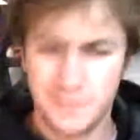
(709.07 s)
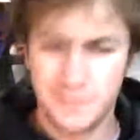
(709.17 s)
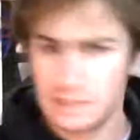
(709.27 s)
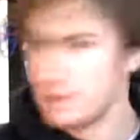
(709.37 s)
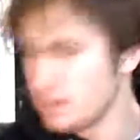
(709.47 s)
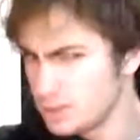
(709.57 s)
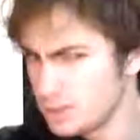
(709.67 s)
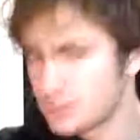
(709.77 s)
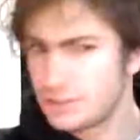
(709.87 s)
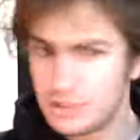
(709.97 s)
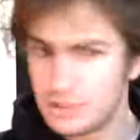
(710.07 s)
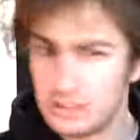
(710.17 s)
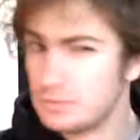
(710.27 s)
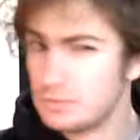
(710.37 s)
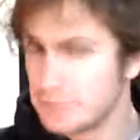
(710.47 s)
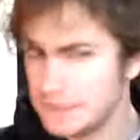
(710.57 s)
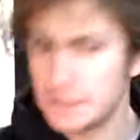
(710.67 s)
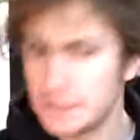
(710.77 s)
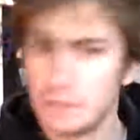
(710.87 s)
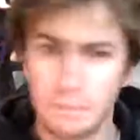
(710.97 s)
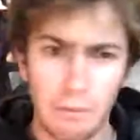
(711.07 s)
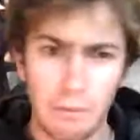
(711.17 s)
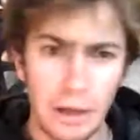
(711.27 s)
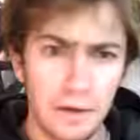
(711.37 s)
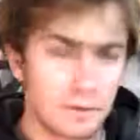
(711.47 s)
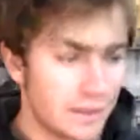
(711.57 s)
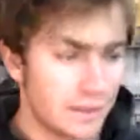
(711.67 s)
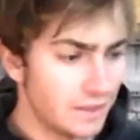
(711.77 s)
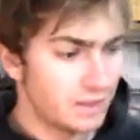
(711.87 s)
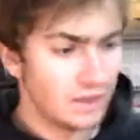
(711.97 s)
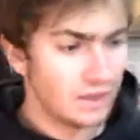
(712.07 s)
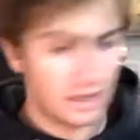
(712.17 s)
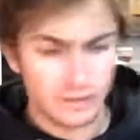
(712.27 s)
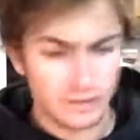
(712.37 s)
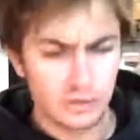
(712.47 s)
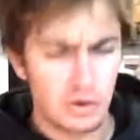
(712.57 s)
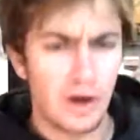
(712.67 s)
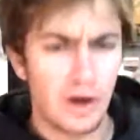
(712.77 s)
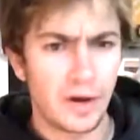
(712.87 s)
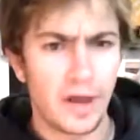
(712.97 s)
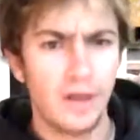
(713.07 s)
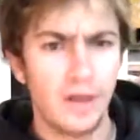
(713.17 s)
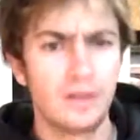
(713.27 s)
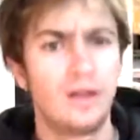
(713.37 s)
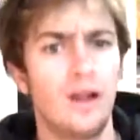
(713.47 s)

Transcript: it's not really too much of blood or anything, at least not yet,